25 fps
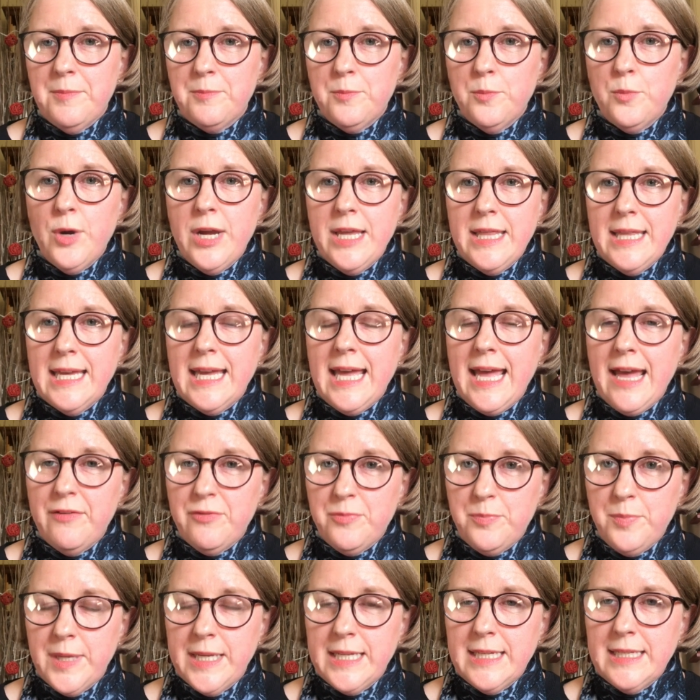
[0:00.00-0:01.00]
Where there
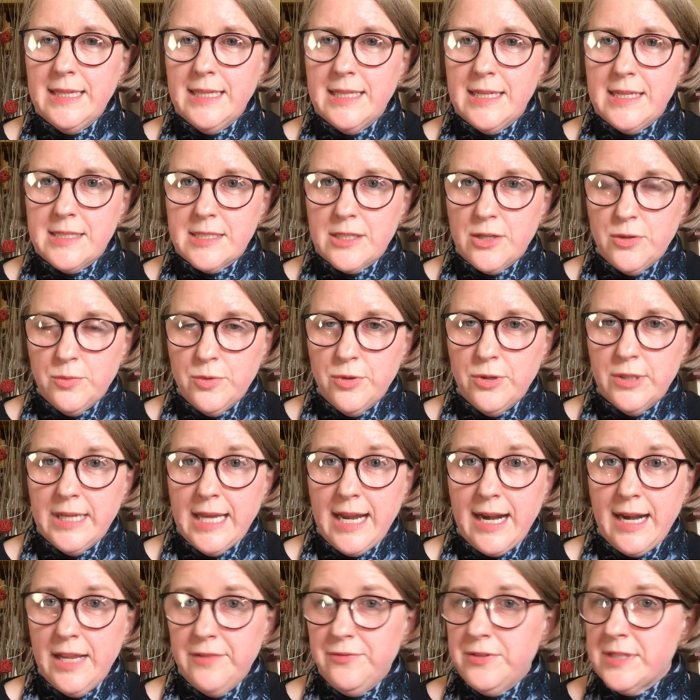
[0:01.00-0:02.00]
have been these
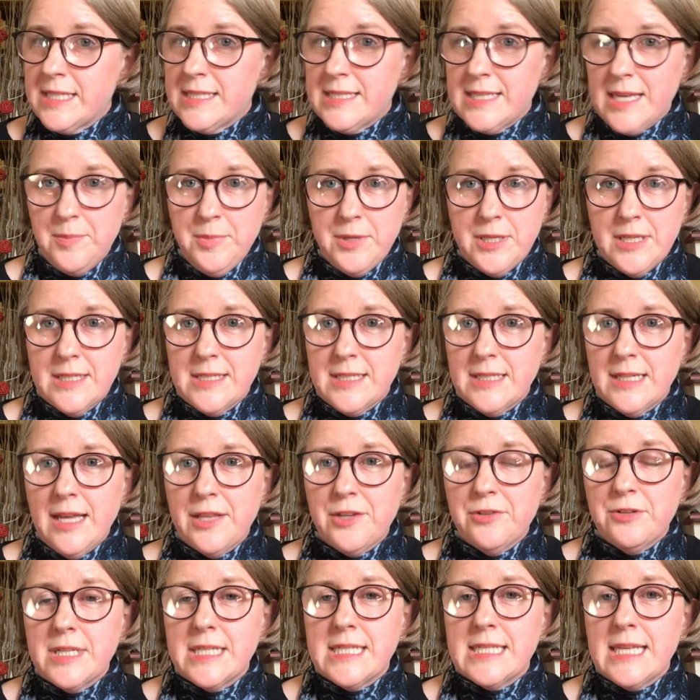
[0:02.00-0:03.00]
coordinated efforts, CEPI is
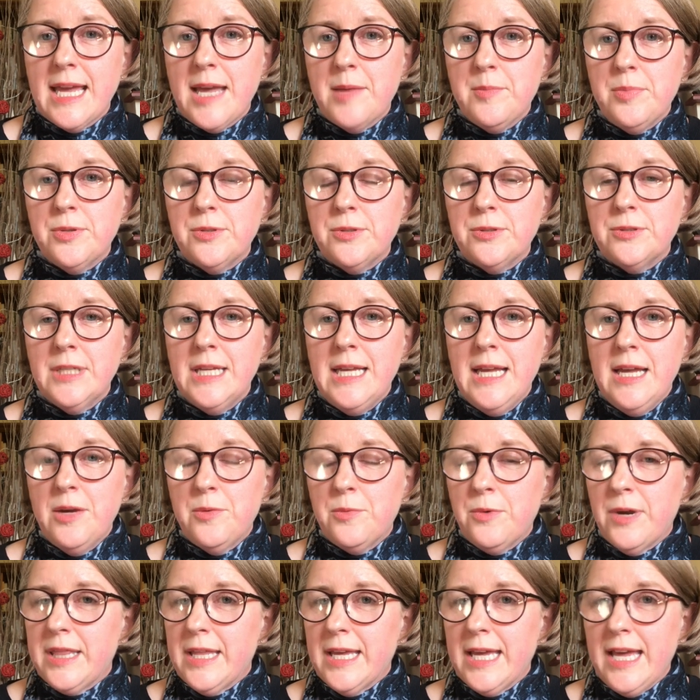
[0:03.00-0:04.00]
another example,
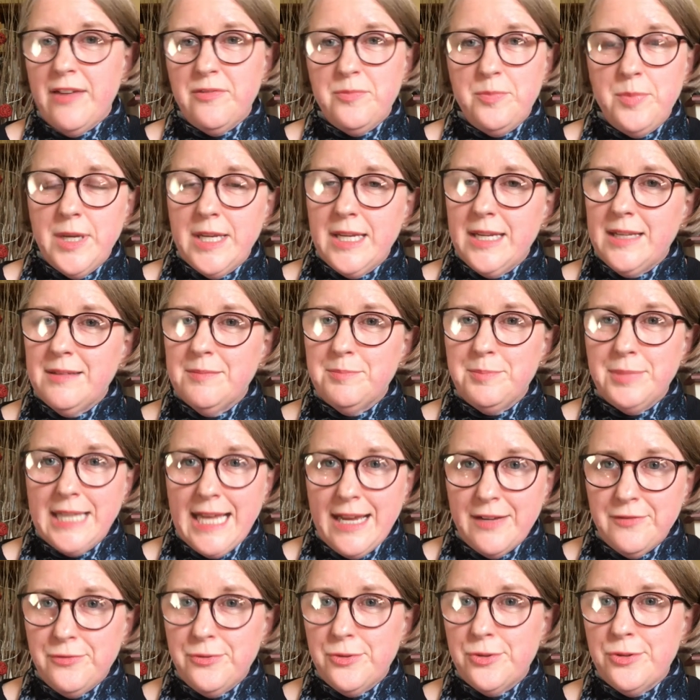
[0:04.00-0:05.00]
where there have been
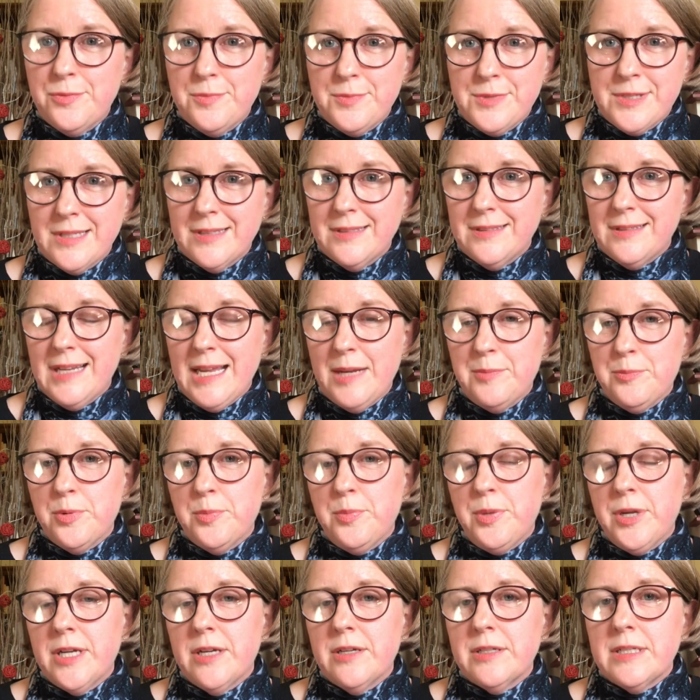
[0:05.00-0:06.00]
platforms and
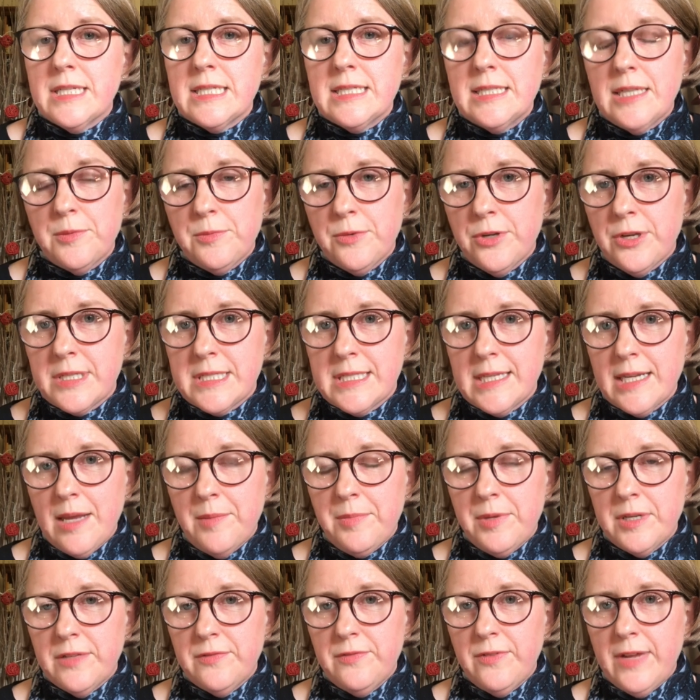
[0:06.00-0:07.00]
preparedness networks set
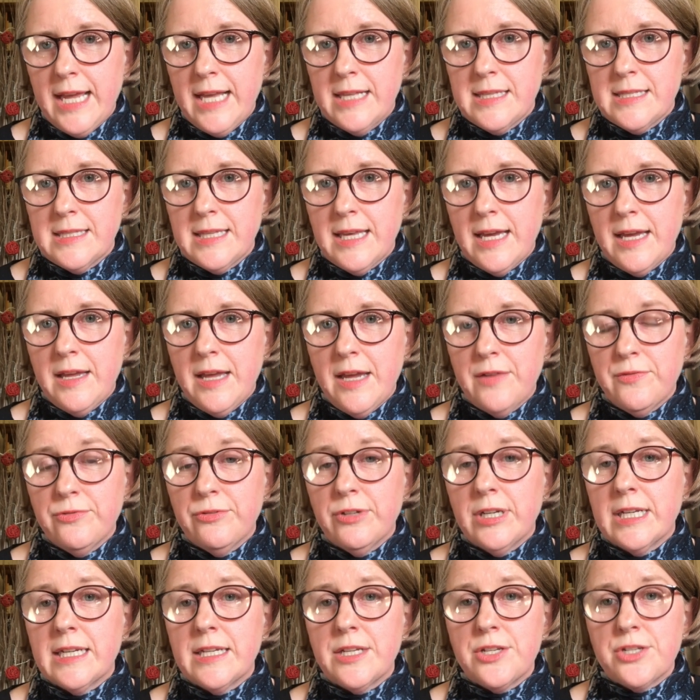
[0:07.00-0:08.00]
up in advance, they have
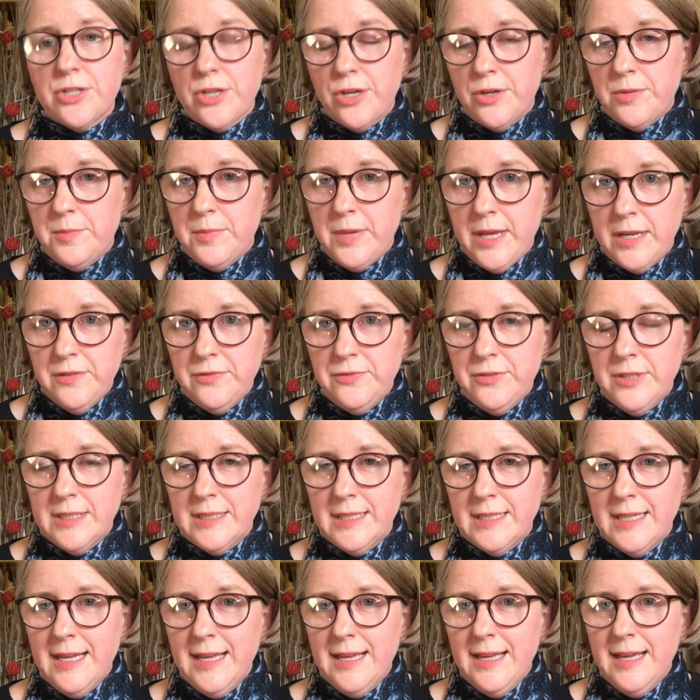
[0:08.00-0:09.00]
really shown
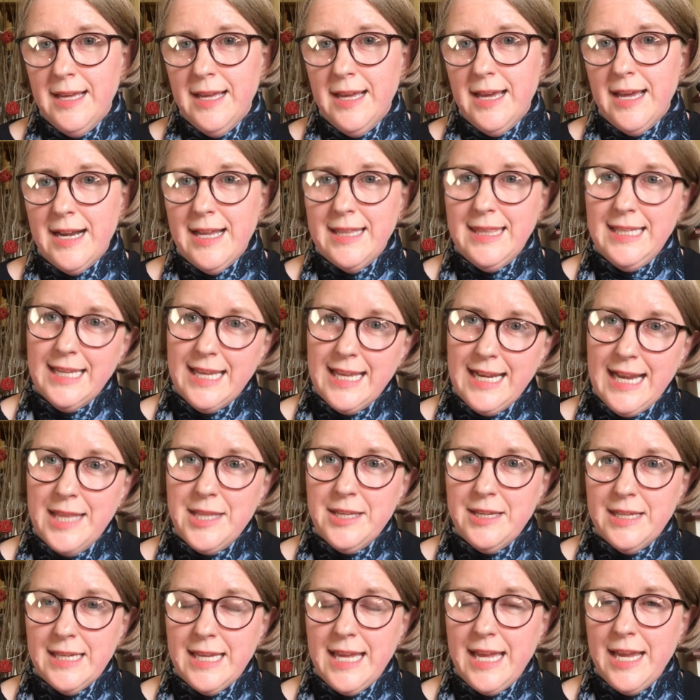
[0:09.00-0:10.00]
benefit. And I think in
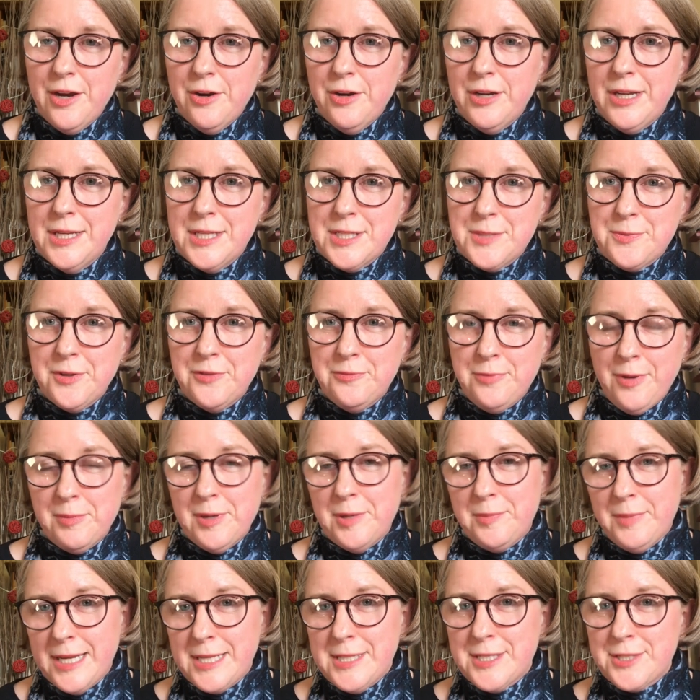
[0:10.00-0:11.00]
other areas, we've probably
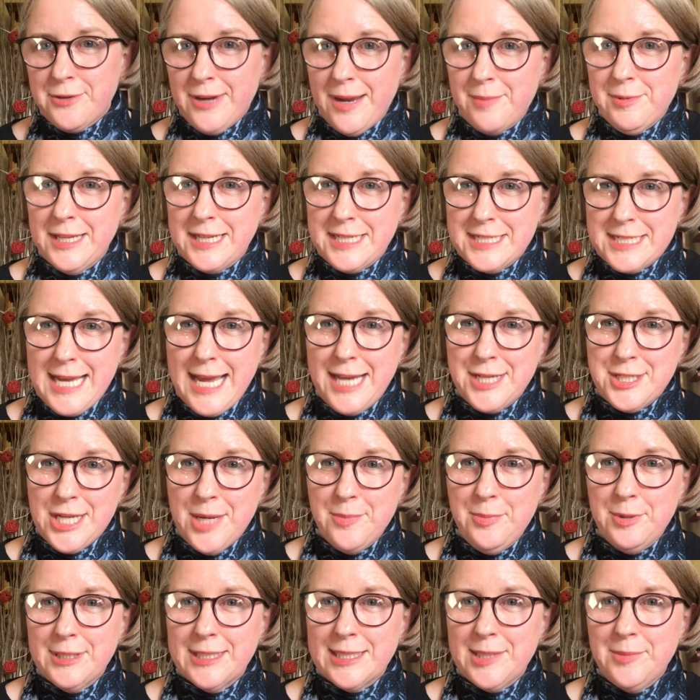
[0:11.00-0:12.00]
been scrabbling to catch
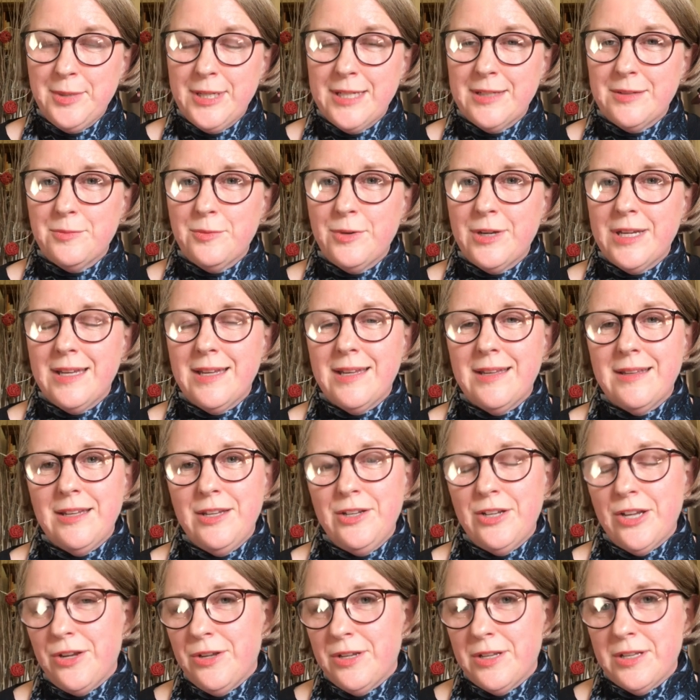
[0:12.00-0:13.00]
up a little bit where, you
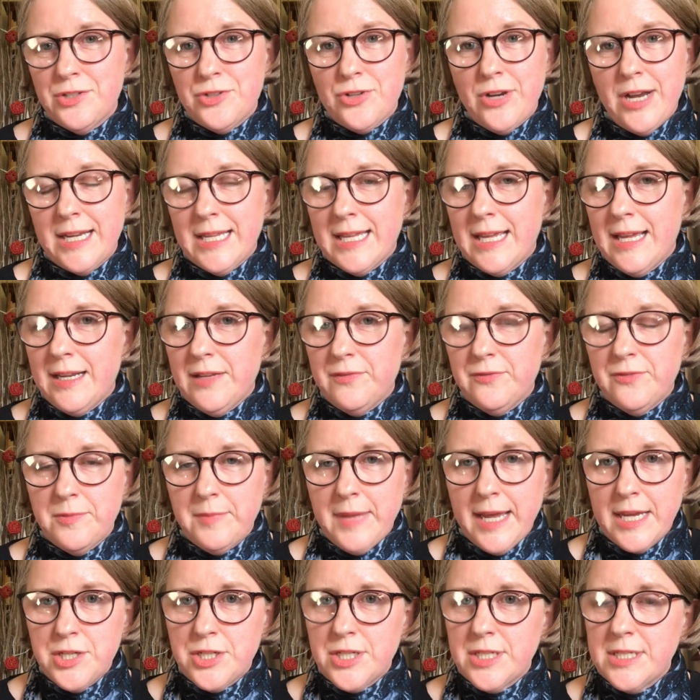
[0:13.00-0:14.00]
know, trying to get
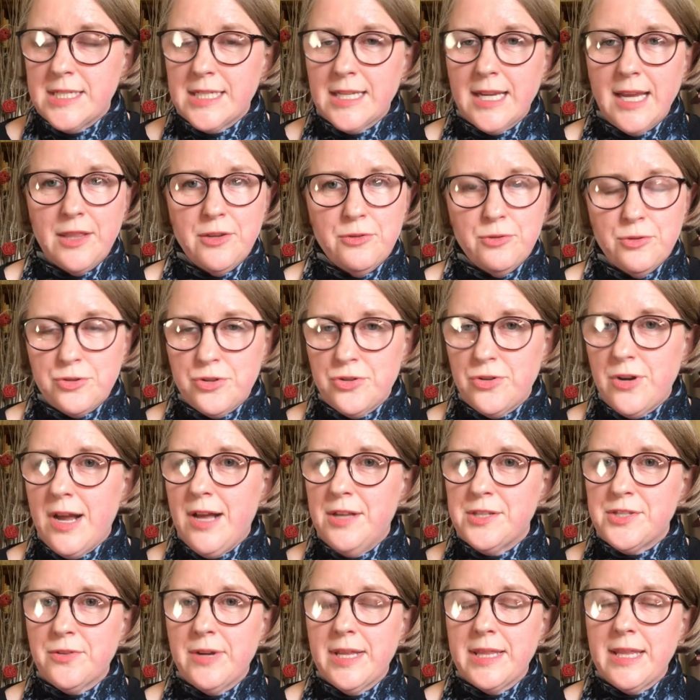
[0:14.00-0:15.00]
information together or
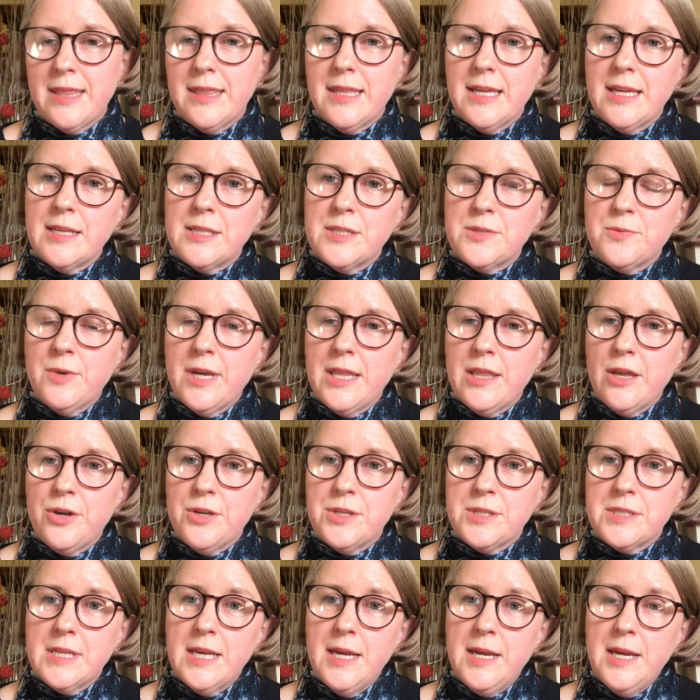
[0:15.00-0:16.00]
trials or other things where
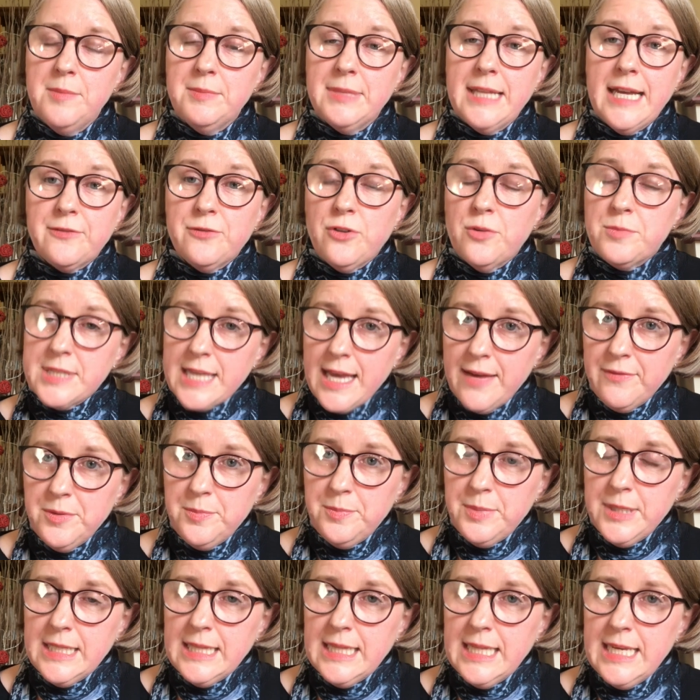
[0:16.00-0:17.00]
those platforms haven't
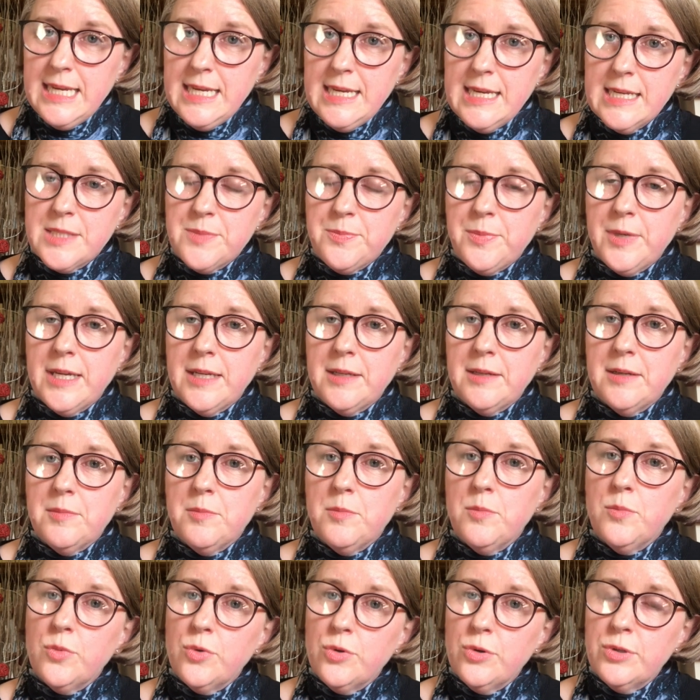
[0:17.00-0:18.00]
been there has been
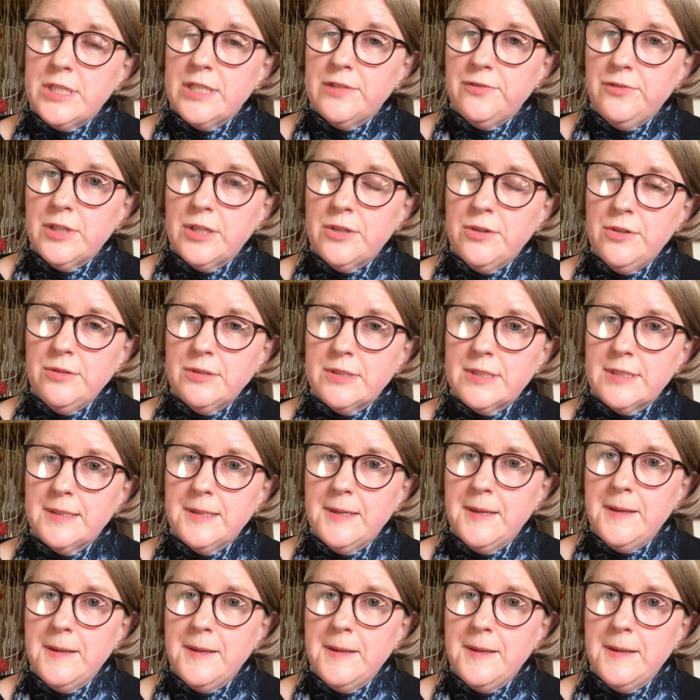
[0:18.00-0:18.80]
more difficult.